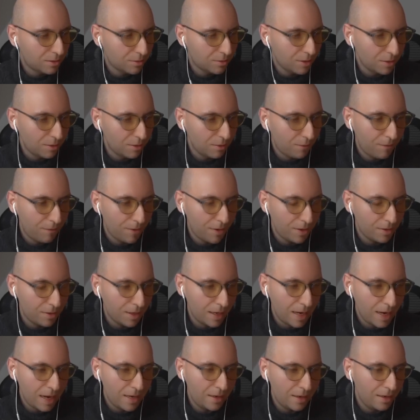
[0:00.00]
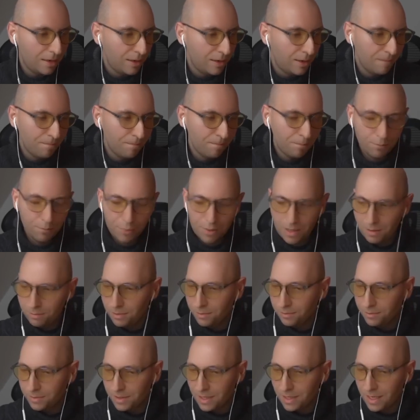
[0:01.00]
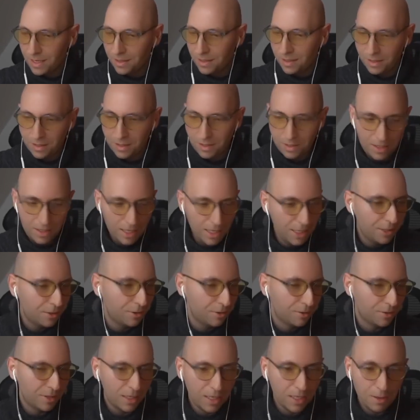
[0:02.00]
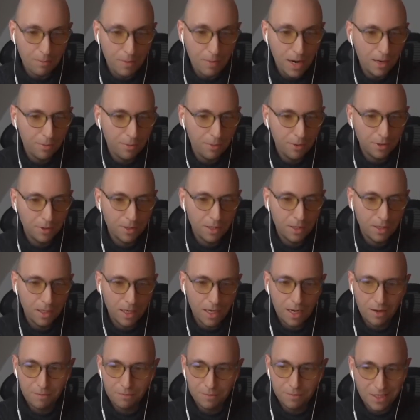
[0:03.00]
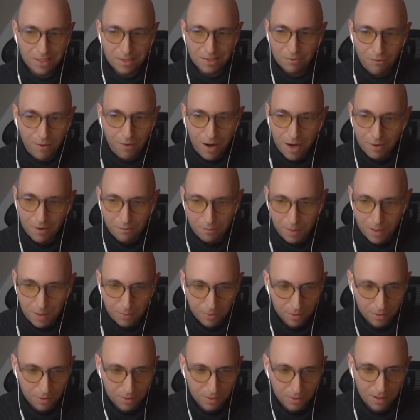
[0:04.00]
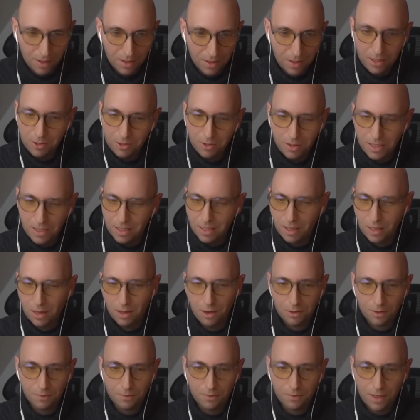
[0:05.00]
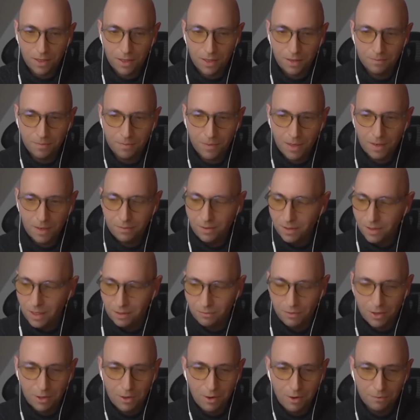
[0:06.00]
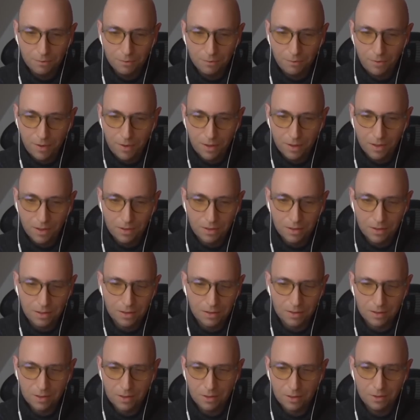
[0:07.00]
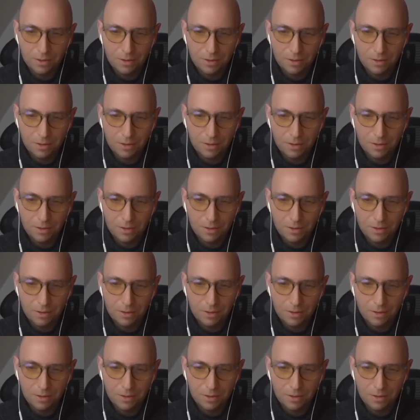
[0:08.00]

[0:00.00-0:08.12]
try to find any problems, any issues, any pain points that they have. Just 5 people. You don't need a lot of time. I think that very often we think that this is going